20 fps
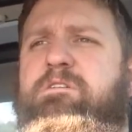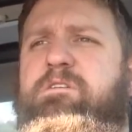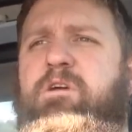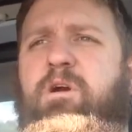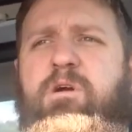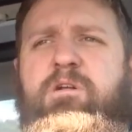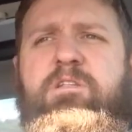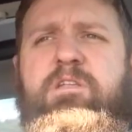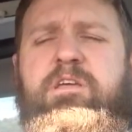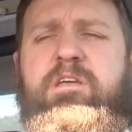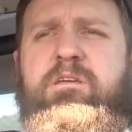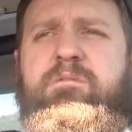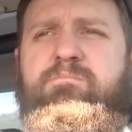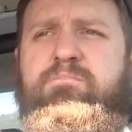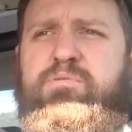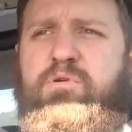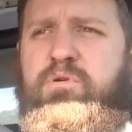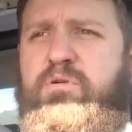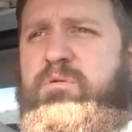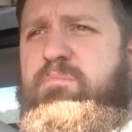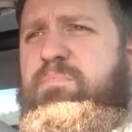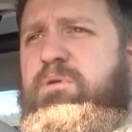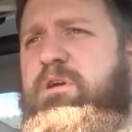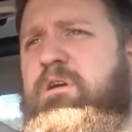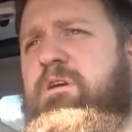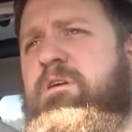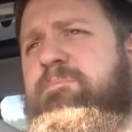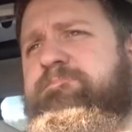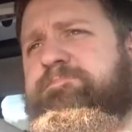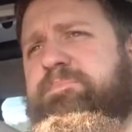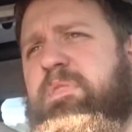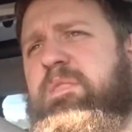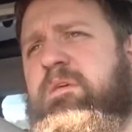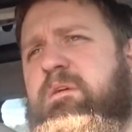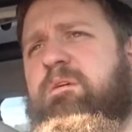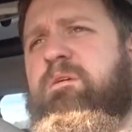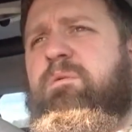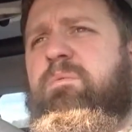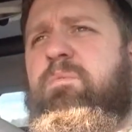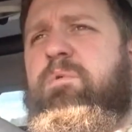gardening, brewing beer,
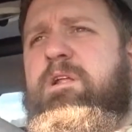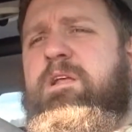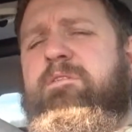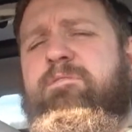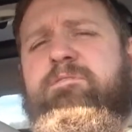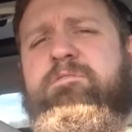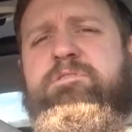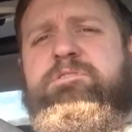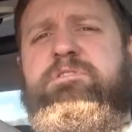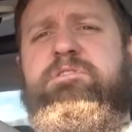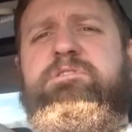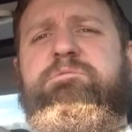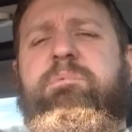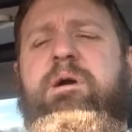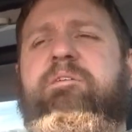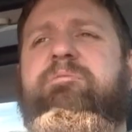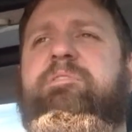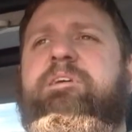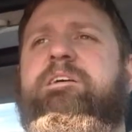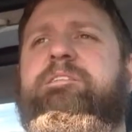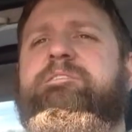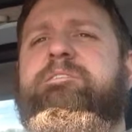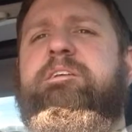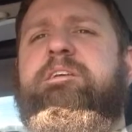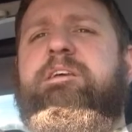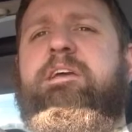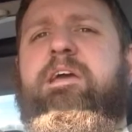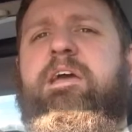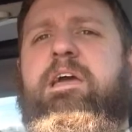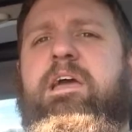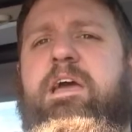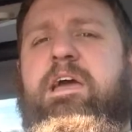whatever suits my fancy